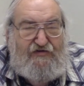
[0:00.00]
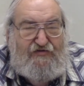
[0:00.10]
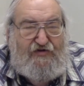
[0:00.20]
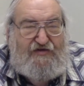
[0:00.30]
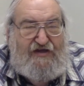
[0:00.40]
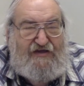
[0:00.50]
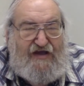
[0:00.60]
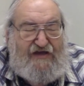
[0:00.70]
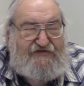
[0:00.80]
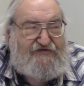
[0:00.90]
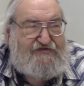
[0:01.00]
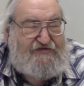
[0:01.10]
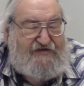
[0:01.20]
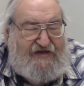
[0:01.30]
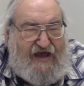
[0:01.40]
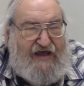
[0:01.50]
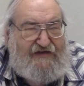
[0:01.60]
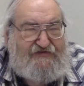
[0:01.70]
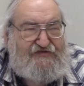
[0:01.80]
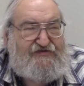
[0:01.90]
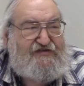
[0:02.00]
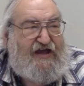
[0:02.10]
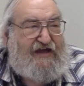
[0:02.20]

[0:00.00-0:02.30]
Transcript: looking askance